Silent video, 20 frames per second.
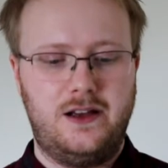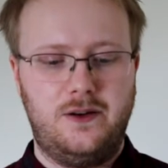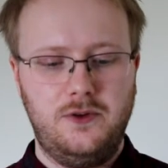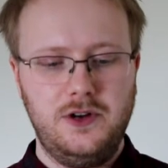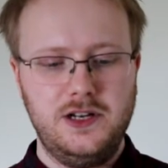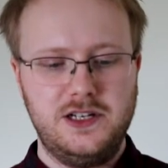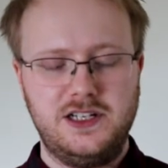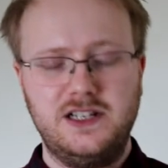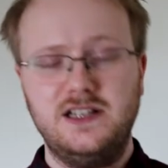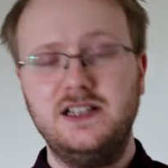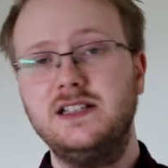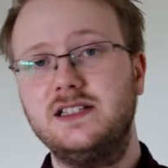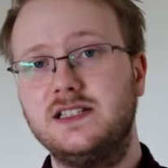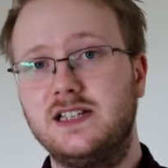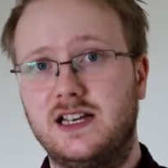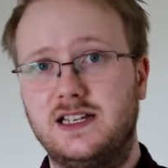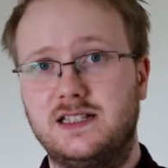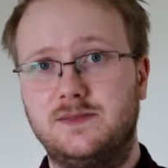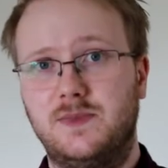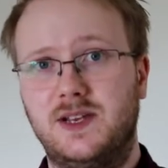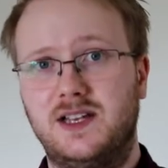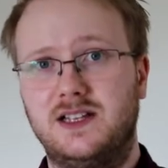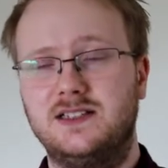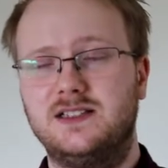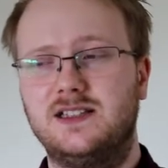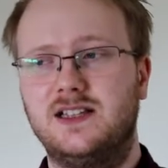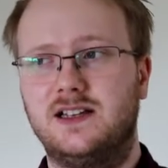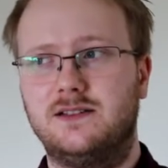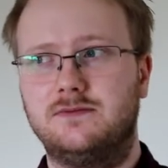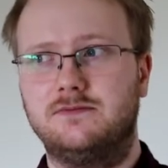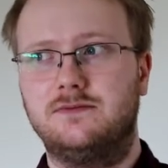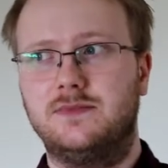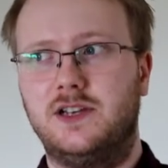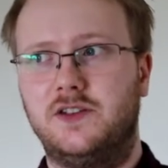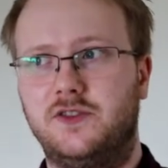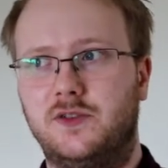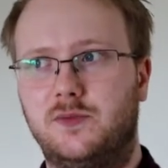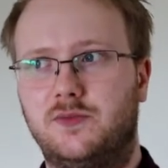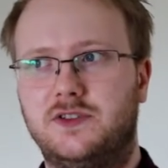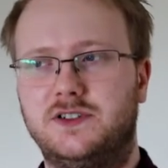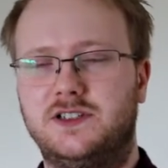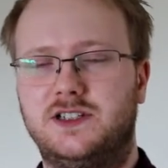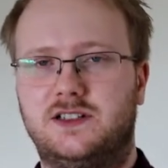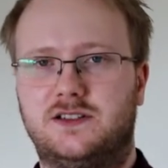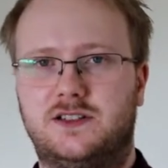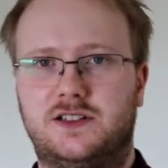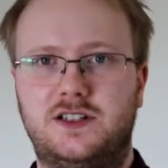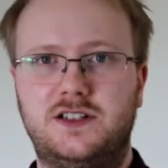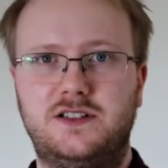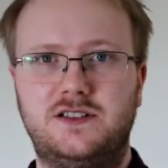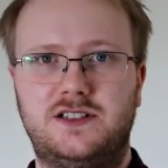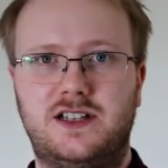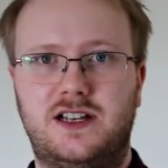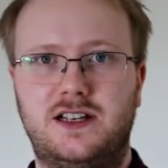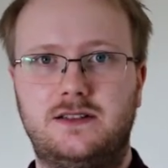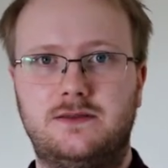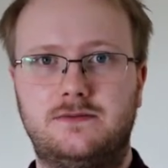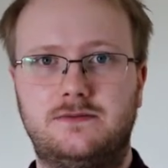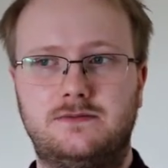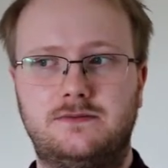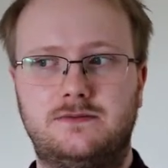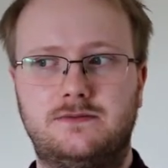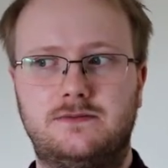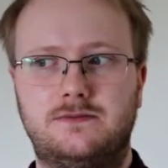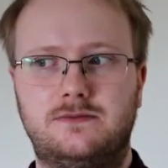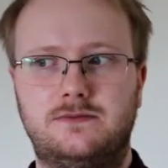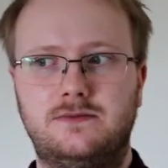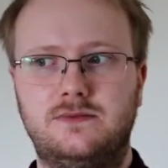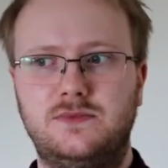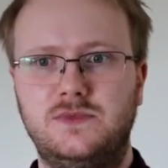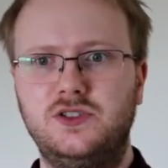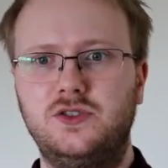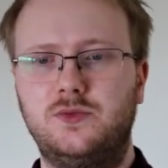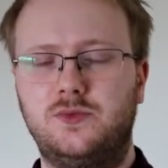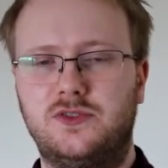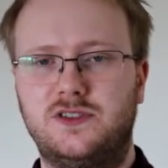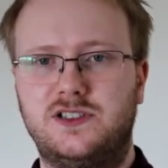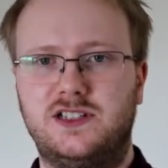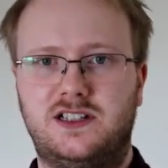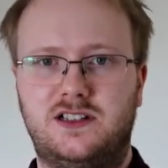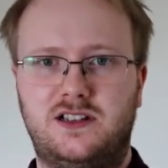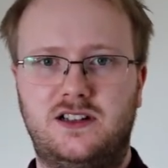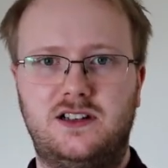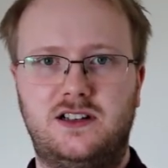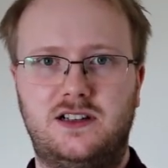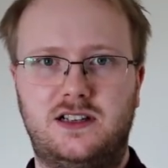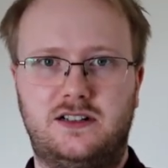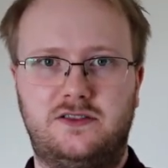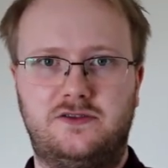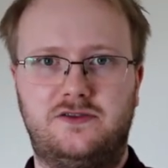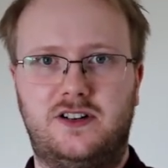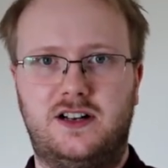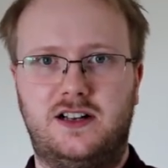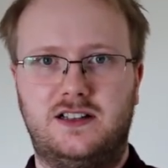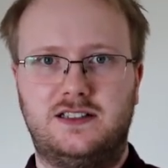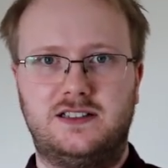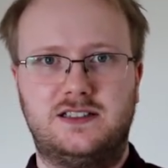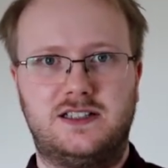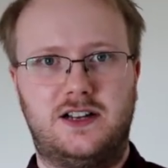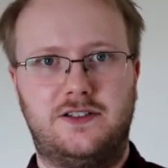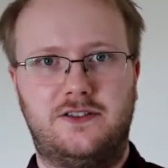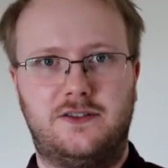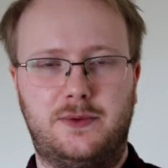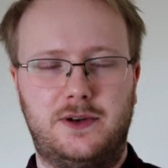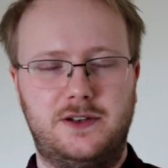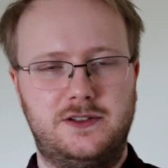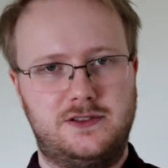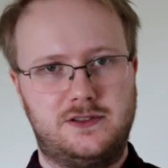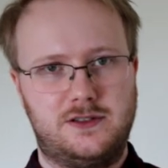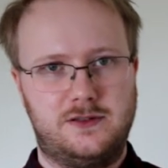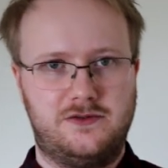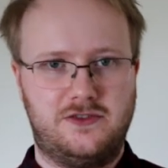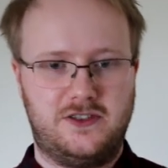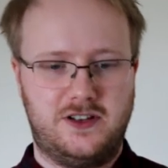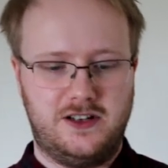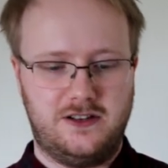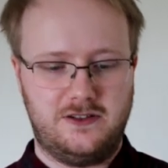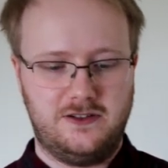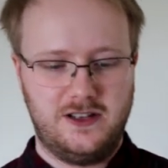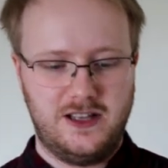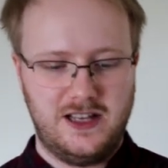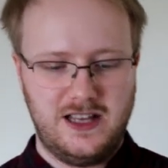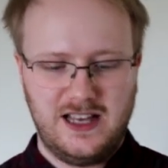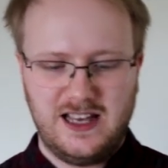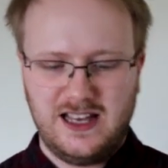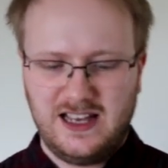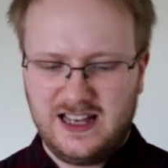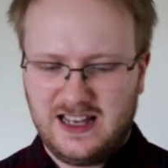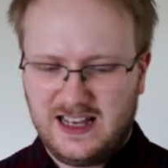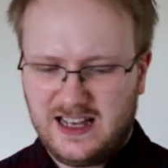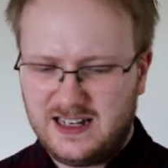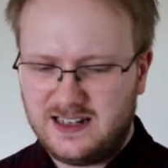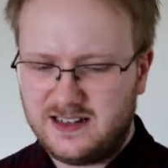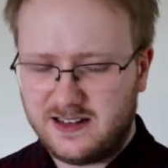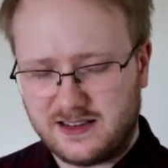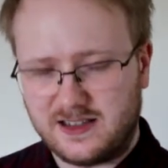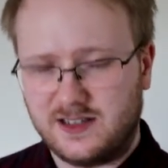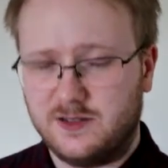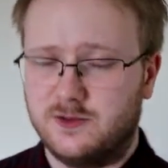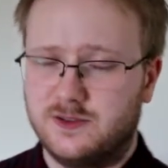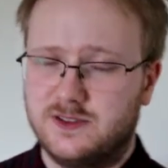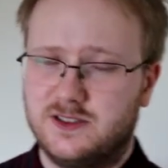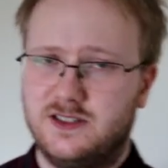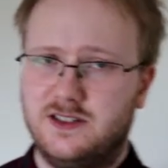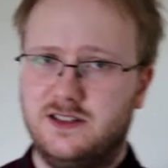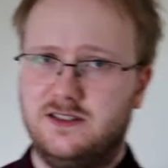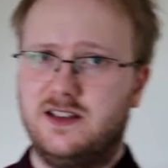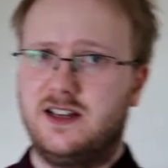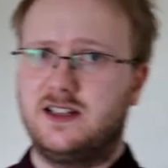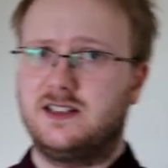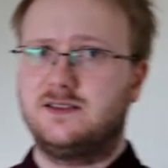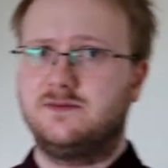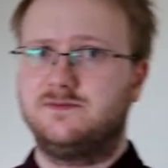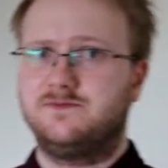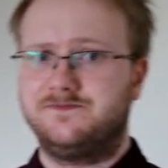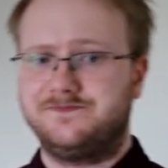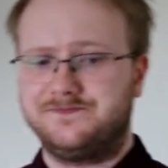Which in this case means that if you're printing on a Tuesday, you're printing an Erlang file instead of a PostScript file, and nothing wants to do that.